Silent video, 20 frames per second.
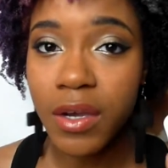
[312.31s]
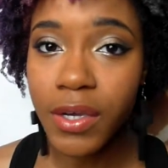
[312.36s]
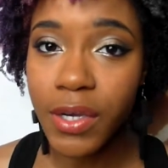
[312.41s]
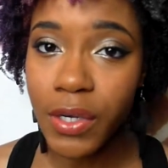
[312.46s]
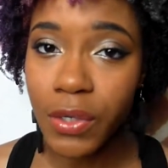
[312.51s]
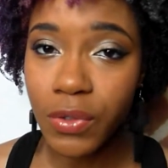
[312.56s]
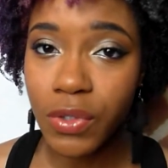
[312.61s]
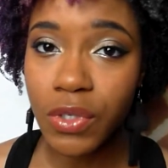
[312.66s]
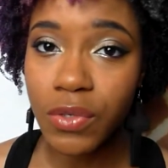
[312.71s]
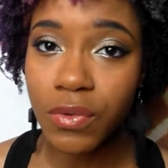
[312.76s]

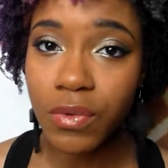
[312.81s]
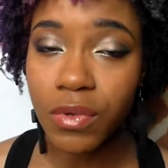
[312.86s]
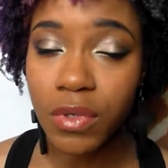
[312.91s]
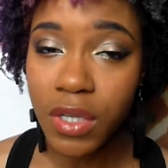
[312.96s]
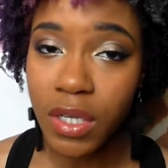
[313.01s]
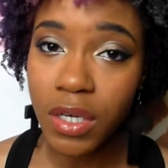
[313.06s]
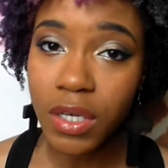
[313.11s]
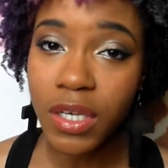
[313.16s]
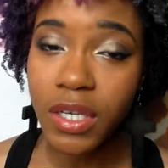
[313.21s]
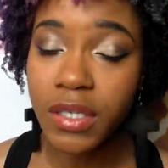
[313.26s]
go-to
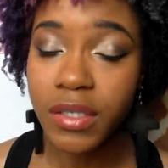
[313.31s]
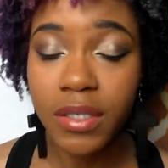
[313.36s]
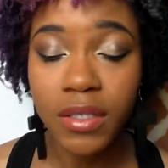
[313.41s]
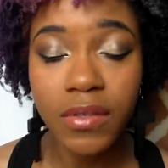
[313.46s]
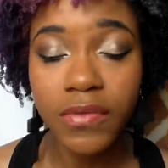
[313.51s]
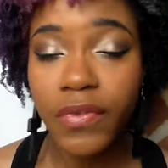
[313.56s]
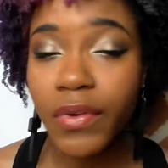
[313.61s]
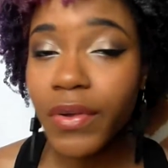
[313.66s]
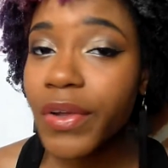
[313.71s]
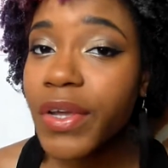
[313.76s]
look because
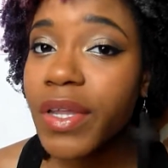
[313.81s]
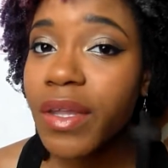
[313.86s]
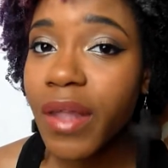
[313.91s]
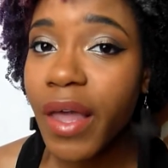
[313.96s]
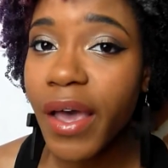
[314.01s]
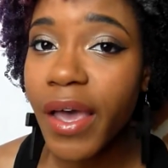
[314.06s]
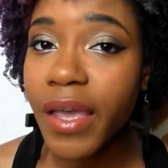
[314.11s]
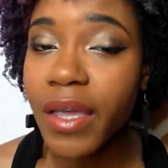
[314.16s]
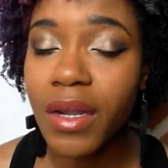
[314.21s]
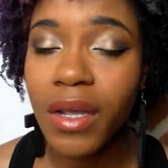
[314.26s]
it's very
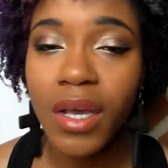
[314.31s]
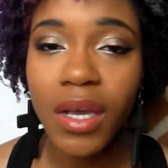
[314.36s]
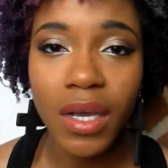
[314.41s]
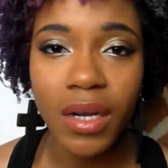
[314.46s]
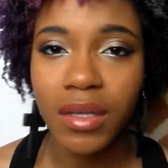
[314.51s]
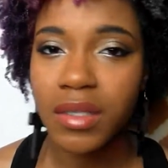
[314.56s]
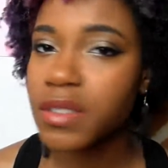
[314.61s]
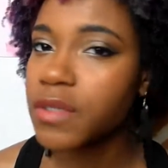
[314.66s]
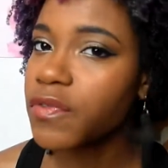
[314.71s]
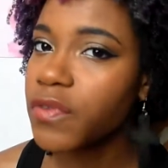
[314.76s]
light,
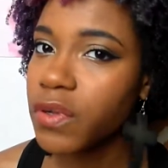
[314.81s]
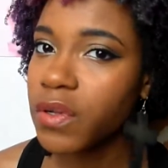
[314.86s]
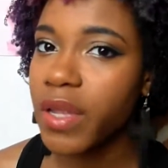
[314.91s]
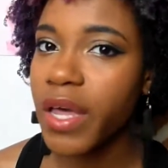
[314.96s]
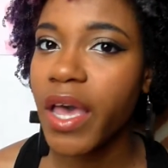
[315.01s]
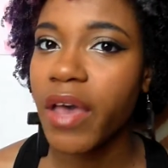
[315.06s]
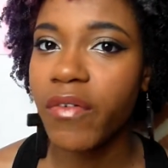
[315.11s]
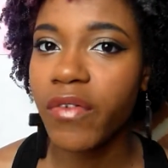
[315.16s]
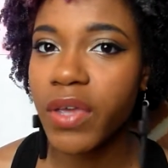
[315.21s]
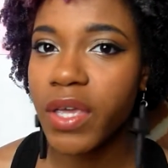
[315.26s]
it doesn't feel
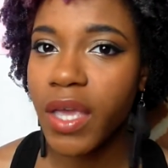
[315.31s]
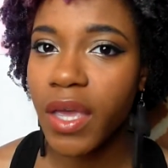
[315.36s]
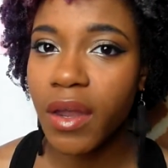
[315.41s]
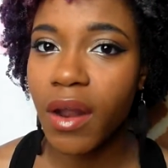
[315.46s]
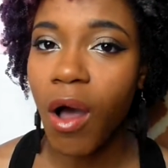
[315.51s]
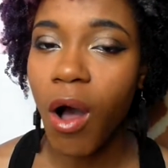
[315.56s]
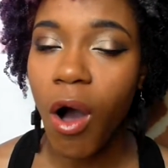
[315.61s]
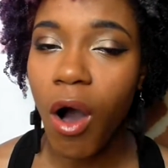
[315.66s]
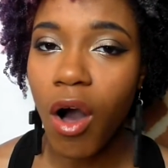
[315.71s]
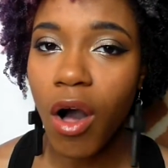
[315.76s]
heavy
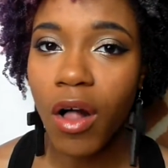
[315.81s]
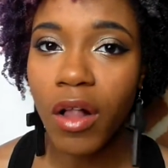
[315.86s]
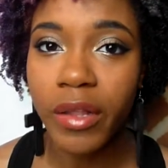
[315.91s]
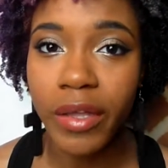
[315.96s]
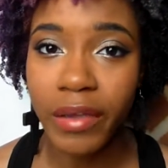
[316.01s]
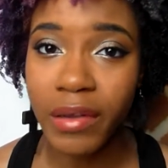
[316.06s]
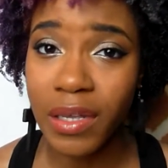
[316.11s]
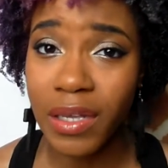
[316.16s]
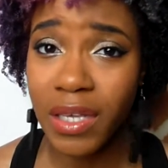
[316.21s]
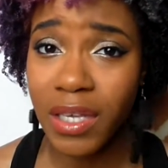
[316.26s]
at all,
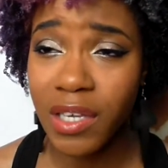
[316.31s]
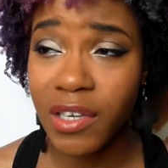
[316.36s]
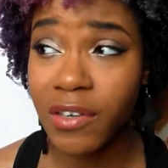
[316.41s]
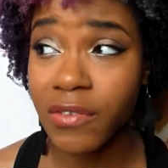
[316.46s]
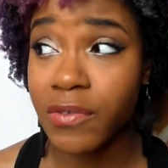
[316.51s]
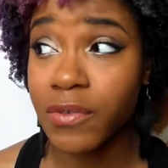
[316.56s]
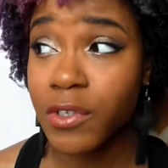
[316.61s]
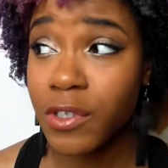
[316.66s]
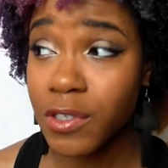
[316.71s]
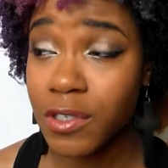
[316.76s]
and it
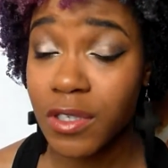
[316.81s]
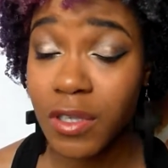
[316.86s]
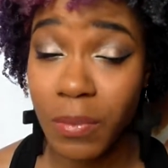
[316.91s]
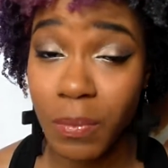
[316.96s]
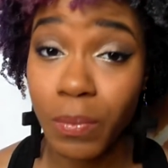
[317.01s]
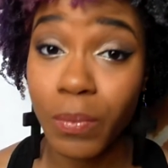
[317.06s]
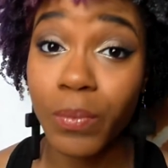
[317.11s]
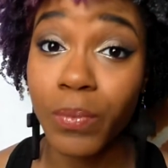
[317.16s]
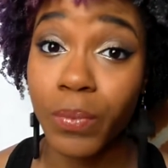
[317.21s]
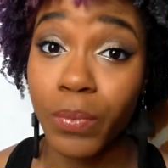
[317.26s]
gives
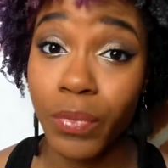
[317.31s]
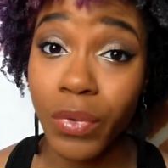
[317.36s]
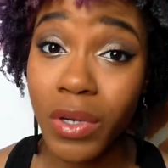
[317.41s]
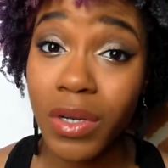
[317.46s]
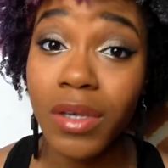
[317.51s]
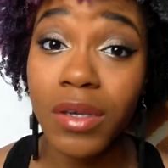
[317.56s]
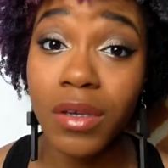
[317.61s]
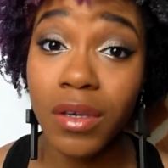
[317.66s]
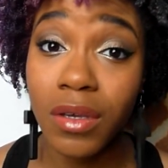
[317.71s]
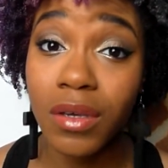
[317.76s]
some
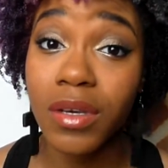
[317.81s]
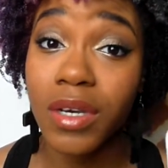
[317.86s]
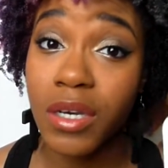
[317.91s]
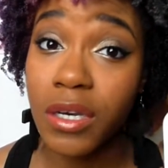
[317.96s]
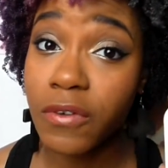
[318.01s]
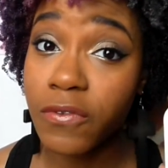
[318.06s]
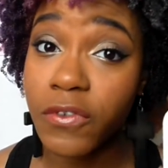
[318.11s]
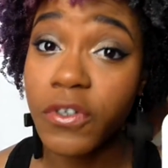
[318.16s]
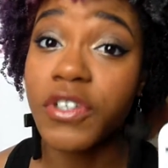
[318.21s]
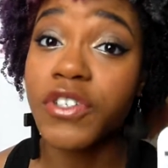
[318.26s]
pretty good
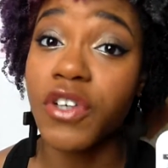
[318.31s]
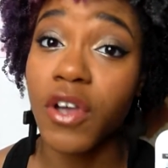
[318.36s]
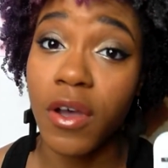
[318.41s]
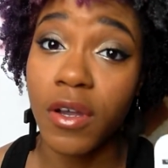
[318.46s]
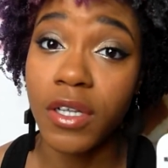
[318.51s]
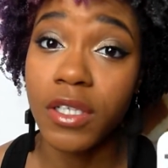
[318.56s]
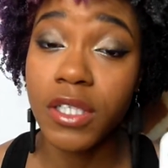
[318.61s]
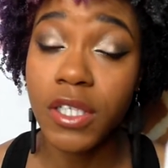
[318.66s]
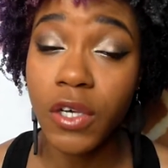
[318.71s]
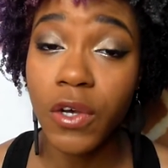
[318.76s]
coverage
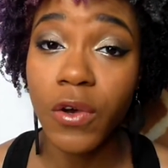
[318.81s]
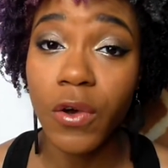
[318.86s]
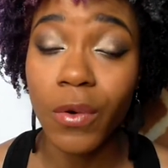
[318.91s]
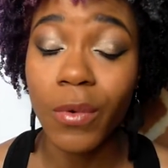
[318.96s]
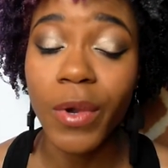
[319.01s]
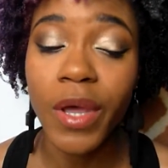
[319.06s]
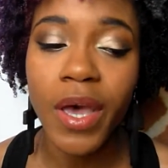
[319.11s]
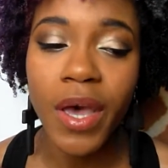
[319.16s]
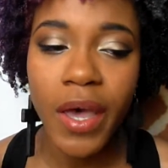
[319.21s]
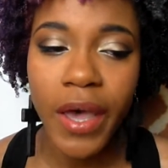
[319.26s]
on its
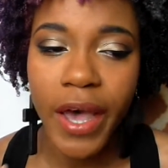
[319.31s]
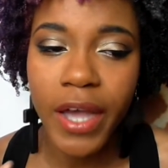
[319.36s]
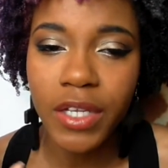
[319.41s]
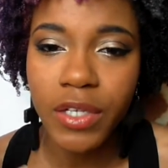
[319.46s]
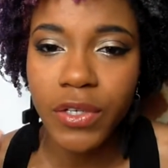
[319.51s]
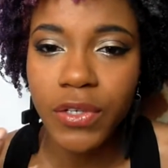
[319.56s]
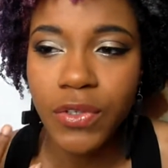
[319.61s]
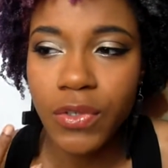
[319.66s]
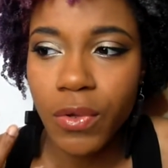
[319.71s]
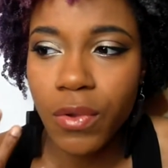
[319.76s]
own. I
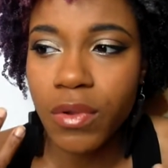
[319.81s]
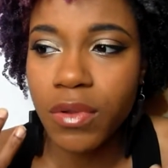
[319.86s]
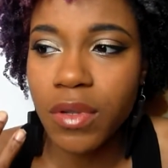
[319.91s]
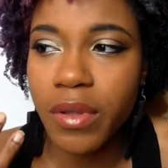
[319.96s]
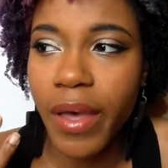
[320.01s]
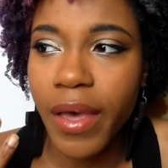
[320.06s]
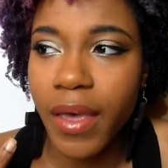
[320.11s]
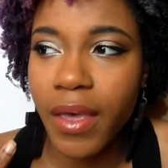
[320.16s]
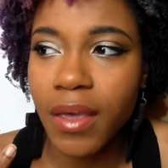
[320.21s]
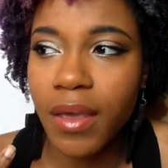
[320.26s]
just don't
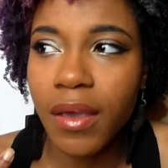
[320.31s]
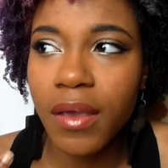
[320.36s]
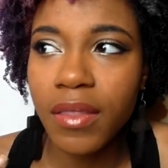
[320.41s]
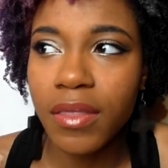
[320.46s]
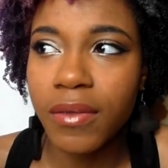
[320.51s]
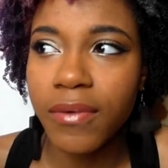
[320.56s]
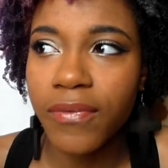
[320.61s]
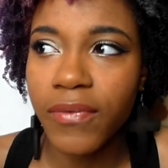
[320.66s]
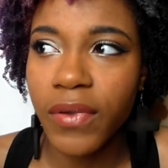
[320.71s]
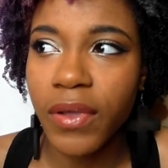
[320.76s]

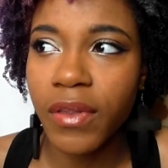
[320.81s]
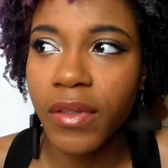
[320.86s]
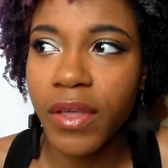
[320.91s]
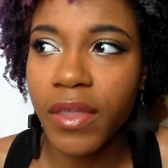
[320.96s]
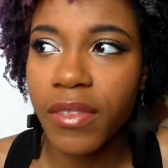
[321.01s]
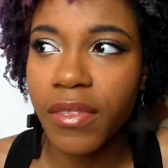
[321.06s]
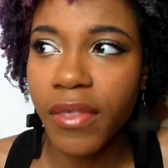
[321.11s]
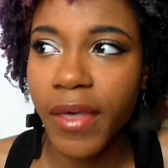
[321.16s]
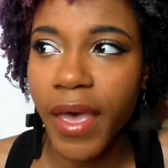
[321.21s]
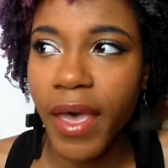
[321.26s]
like the
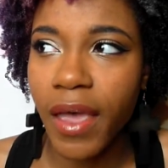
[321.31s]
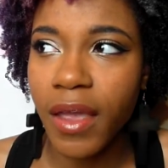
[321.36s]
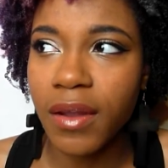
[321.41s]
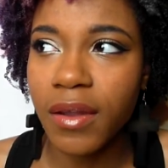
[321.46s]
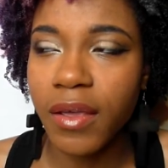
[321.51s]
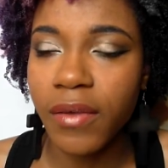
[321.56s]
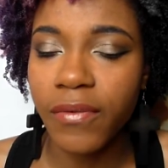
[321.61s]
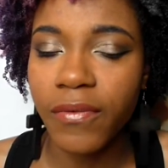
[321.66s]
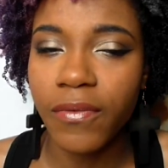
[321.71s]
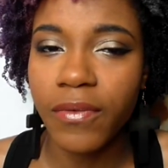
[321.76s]
feeling
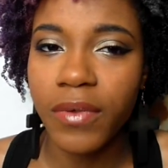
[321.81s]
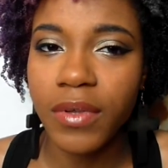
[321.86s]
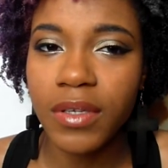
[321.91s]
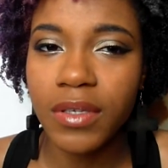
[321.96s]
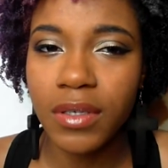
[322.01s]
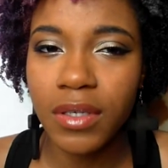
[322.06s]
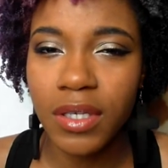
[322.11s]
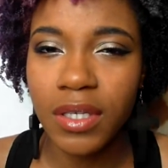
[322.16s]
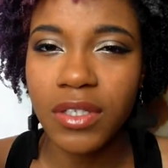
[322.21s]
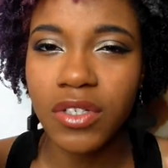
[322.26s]
that if
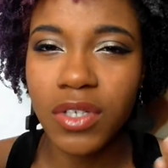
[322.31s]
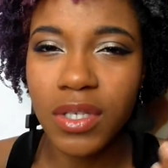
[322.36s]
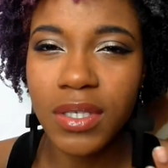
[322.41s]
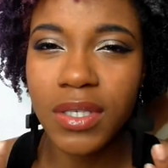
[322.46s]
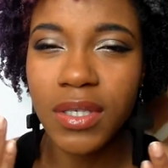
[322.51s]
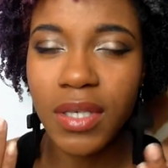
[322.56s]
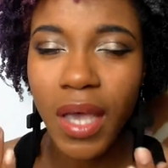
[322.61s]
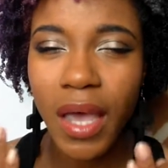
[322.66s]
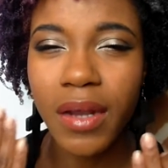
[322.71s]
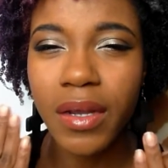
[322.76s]
it
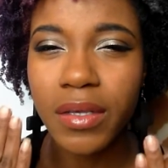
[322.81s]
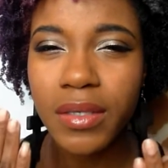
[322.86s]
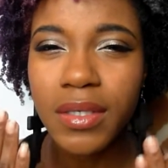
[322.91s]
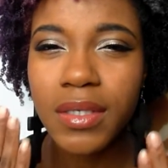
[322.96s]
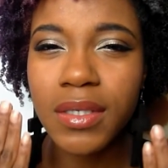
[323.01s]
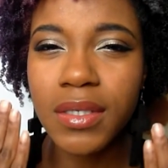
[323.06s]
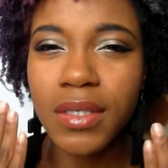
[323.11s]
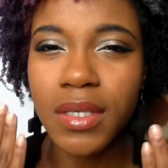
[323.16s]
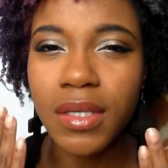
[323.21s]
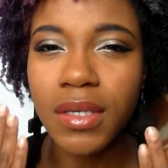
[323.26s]
just kind of
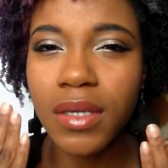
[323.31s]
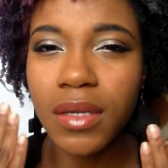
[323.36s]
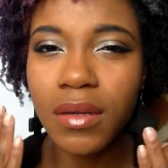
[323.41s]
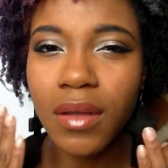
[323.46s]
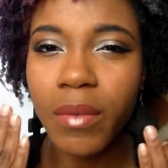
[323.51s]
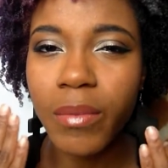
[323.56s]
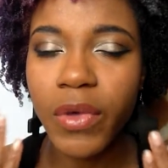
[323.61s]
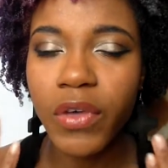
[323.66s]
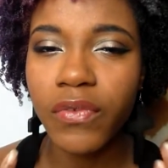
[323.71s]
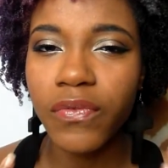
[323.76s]
sitting
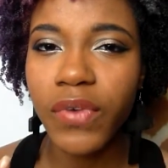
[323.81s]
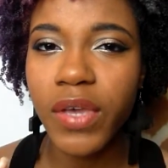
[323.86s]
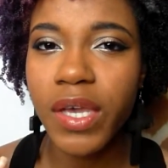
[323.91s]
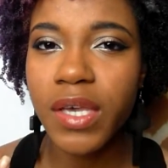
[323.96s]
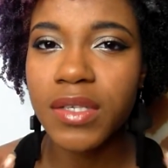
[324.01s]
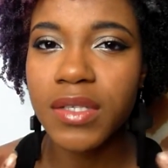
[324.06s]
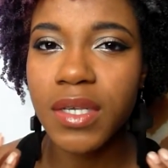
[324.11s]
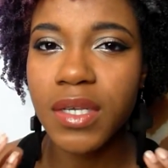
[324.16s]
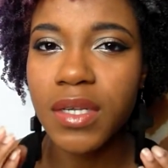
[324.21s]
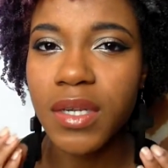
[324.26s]
on my
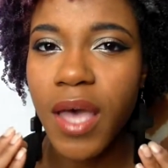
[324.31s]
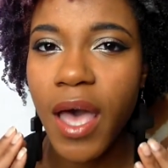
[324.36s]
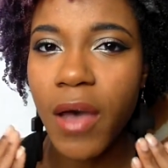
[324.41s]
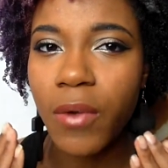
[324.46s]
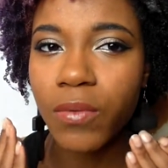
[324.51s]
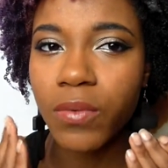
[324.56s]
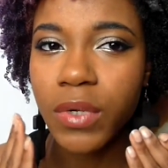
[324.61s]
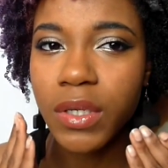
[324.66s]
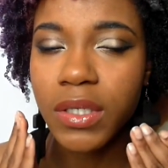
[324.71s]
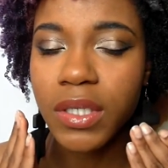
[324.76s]
face and
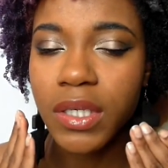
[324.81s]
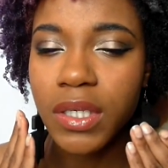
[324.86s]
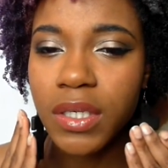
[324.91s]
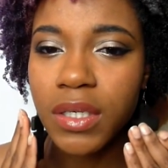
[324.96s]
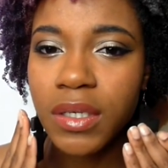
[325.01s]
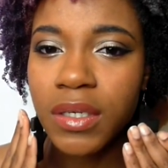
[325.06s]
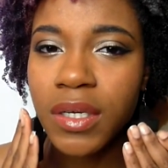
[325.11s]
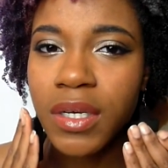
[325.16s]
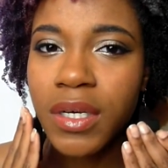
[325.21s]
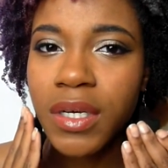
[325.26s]
not really